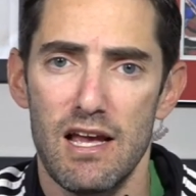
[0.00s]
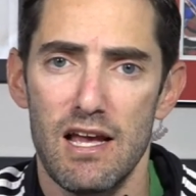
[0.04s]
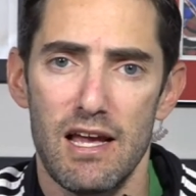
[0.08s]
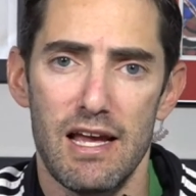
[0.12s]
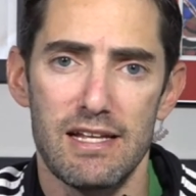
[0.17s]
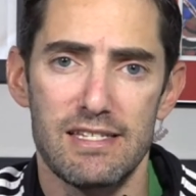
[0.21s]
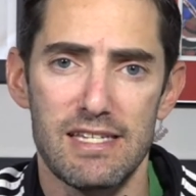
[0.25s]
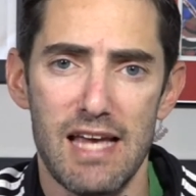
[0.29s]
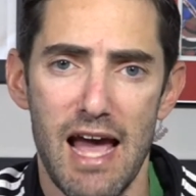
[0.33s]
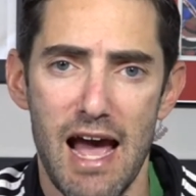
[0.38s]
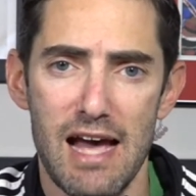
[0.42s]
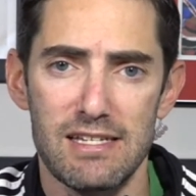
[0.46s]

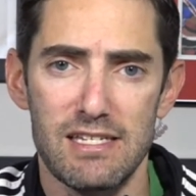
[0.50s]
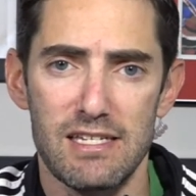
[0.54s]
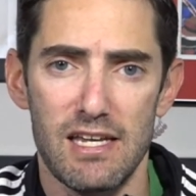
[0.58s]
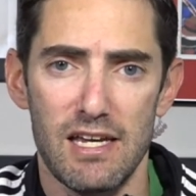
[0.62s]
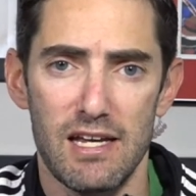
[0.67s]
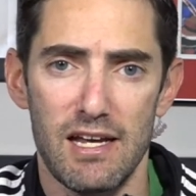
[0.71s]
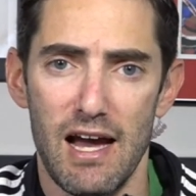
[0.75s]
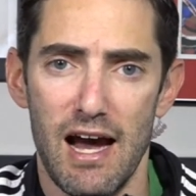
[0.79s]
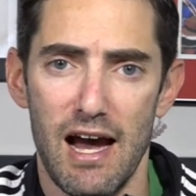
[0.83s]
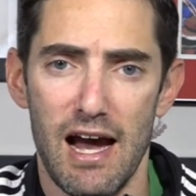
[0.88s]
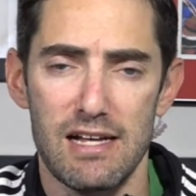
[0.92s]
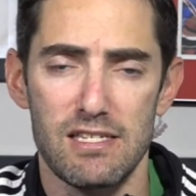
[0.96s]
It's asking
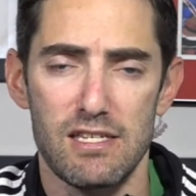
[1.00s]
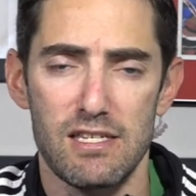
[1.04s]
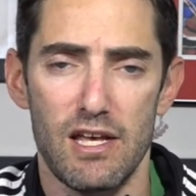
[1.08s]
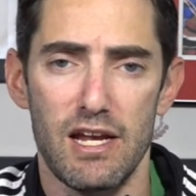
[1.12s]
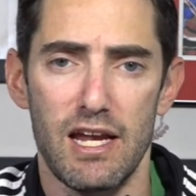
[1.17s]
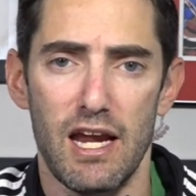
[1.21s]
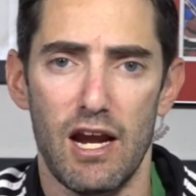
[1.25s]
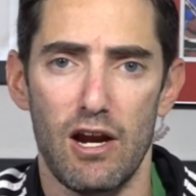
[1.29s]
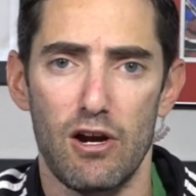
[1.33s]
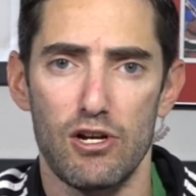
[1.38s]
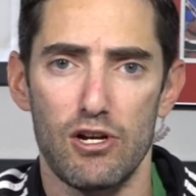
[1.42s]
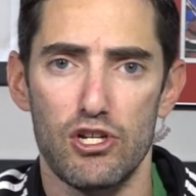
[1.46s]
guys like
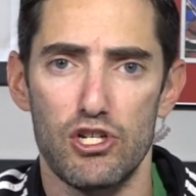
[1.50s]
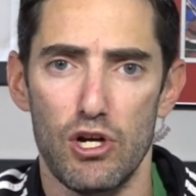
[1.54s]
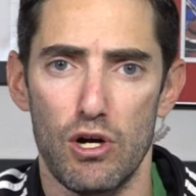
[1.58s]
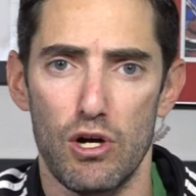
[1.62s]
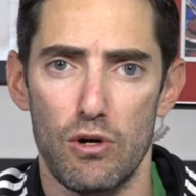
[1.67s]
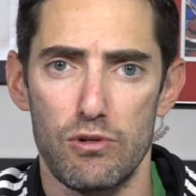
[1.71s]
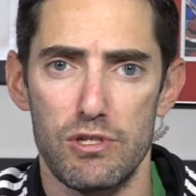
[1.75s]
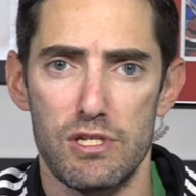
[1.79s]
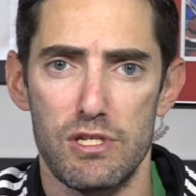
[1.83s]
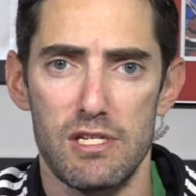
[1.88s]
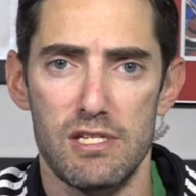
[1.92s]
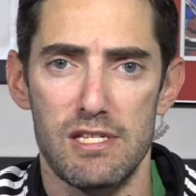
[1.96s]
Aaron
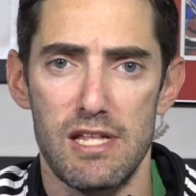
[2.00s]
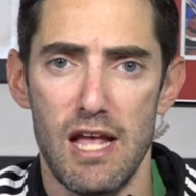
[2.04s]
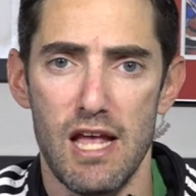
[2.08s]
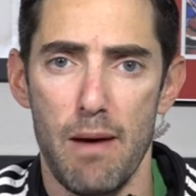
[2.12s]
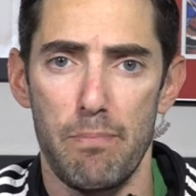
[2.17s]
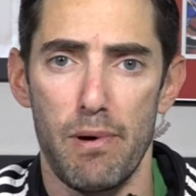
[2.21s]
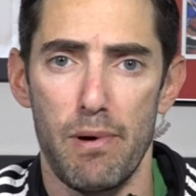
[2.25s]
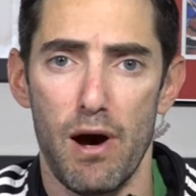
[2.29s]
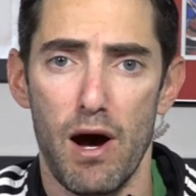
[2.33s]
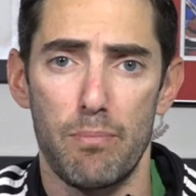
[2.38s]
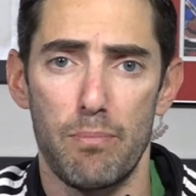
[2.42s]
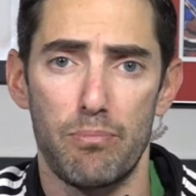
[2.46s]
Jones to step
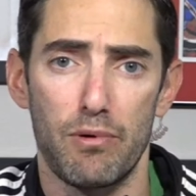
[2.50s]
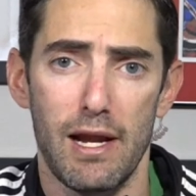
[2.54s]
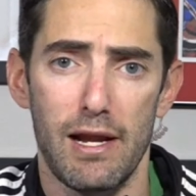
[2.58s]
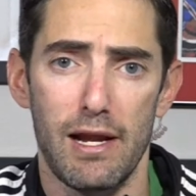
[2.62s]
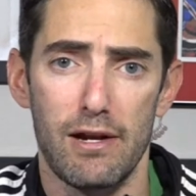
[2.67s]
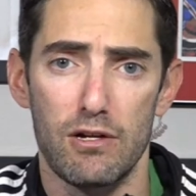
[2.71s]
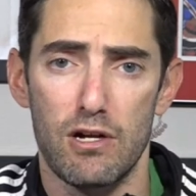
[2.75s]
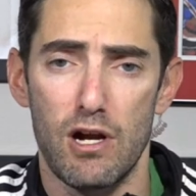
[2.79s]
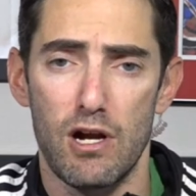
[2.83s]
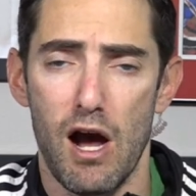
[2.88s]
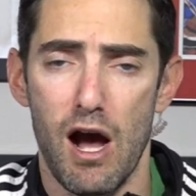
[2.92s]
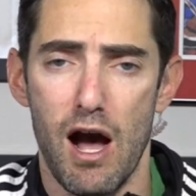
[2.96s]
up,
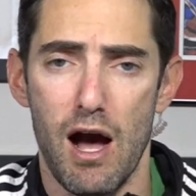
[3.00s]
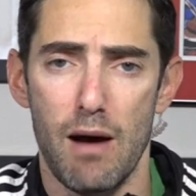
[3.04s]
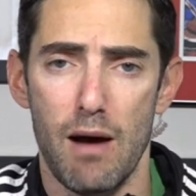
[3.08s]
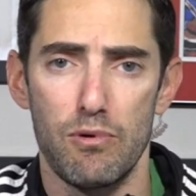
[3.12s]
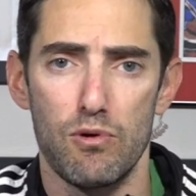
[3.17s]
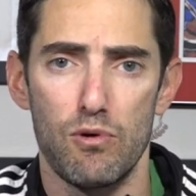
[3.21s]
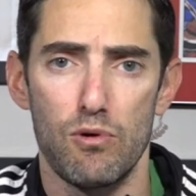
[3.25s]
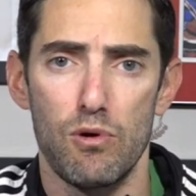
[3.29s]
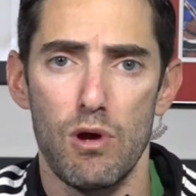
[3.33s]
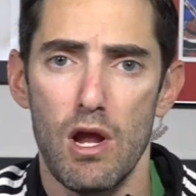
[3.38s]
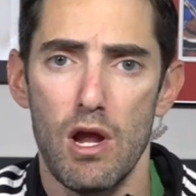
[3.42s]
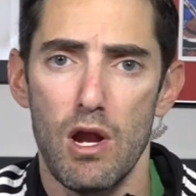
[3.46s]
Randall Cobb,
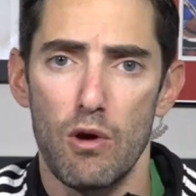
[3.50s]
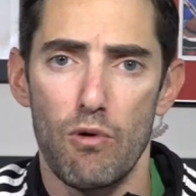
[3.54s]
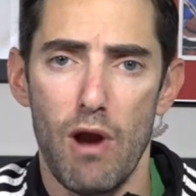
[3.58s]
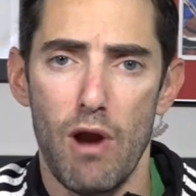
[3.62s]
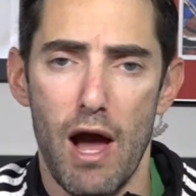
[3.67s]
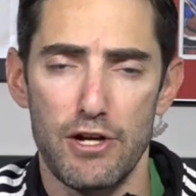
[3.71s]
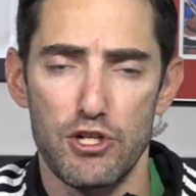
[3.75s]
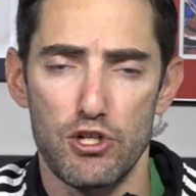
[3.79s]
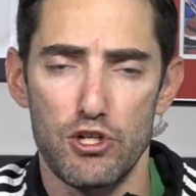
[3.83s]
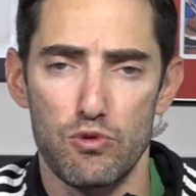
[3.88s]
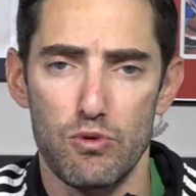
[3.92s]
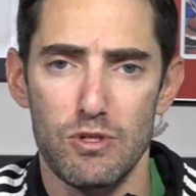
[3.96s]
who
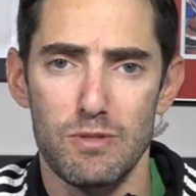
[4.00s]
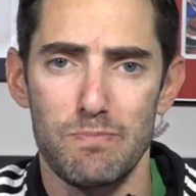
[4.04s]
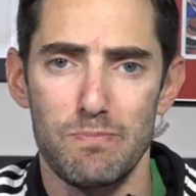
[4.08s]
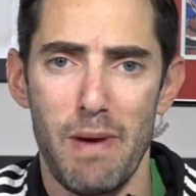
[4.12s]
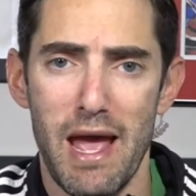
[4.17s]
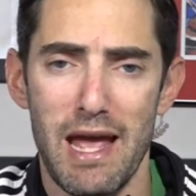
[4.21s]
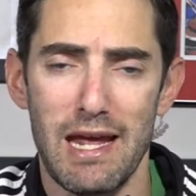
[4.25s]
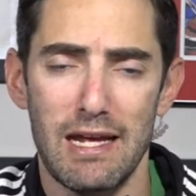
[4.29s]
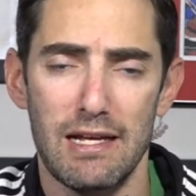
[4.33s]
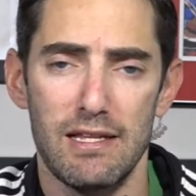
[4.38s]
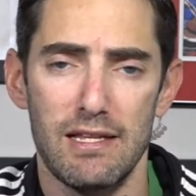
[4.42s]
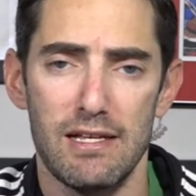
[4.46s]
Rodgers was
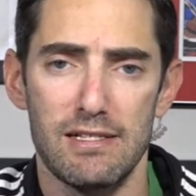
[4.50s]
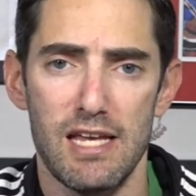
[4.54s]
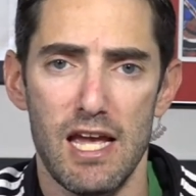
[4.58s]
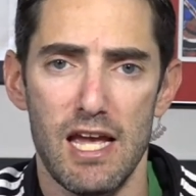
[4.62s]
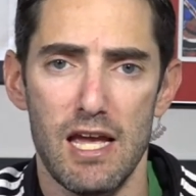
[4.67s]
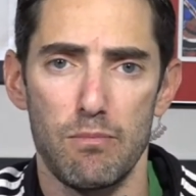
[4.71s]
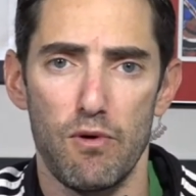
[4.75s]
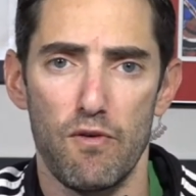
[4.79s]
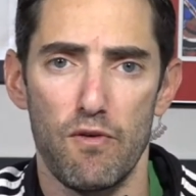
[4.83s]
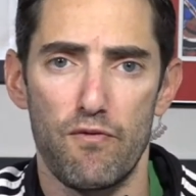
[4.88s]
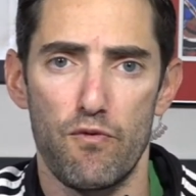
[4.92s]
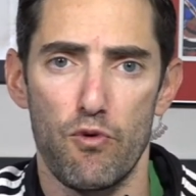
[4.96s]
banging the
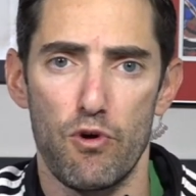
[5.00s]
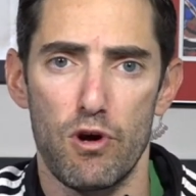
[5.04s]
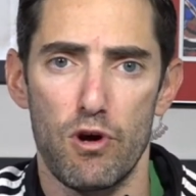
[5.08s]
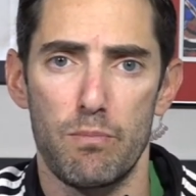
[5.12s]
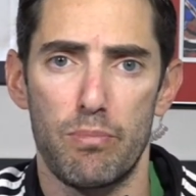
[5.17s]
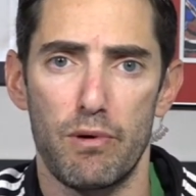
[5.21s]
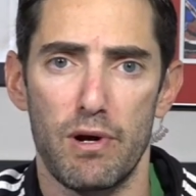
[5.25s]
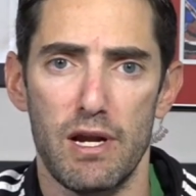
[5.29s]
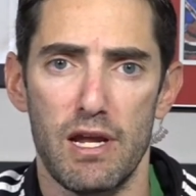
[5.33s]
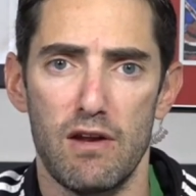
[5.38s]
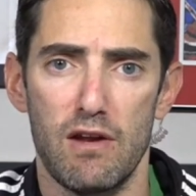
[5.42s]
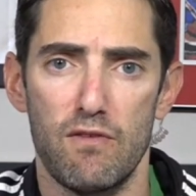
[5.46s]
table for to
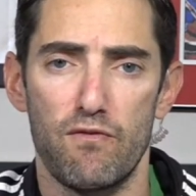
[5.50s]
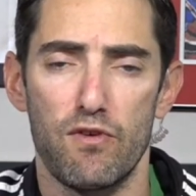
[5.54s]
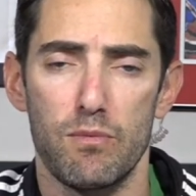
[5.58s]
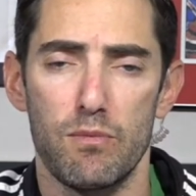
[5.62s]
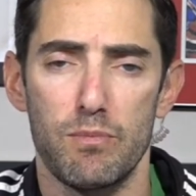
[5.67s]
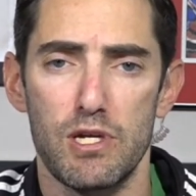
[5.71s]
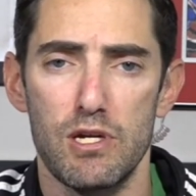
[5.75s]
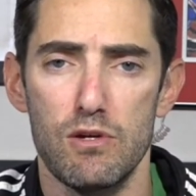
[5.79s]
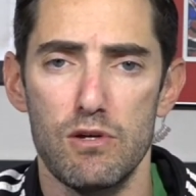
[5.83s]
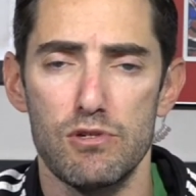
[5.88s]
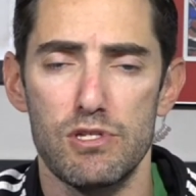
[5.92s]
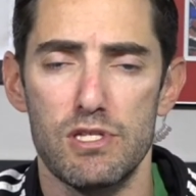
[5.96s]
bring in from
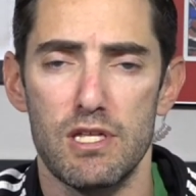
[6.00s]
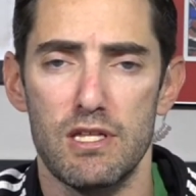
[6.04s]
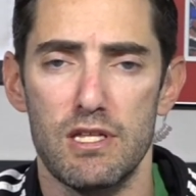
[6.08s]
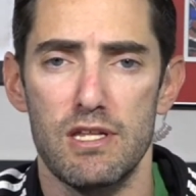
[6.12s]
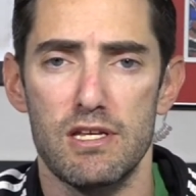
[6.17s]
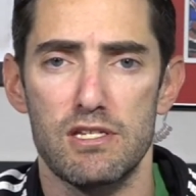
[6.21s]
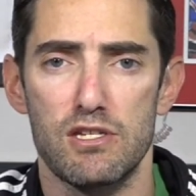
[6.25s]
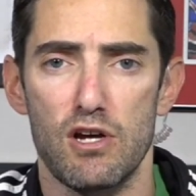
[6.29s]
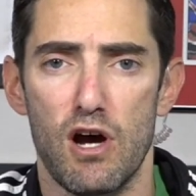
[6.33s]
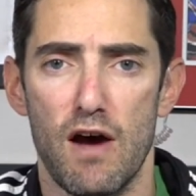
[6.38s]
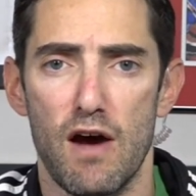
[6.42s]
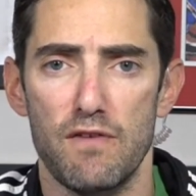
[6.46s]
Houston
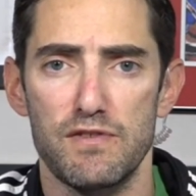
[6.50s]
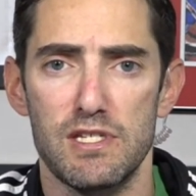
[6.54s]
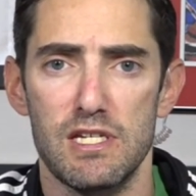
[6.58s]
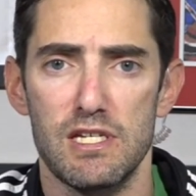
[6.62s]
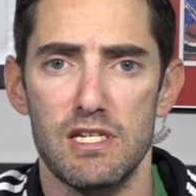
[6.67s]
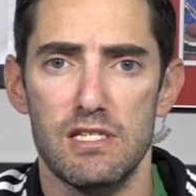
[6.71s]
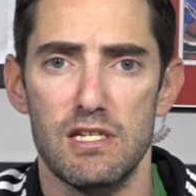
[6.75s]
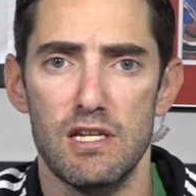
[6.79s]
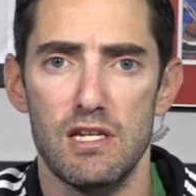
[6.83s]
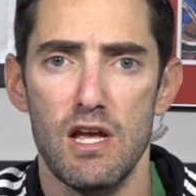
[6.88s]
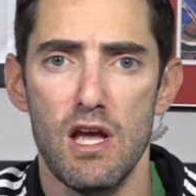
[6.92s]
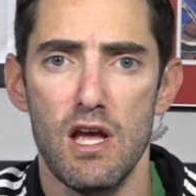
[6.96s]
this offseason.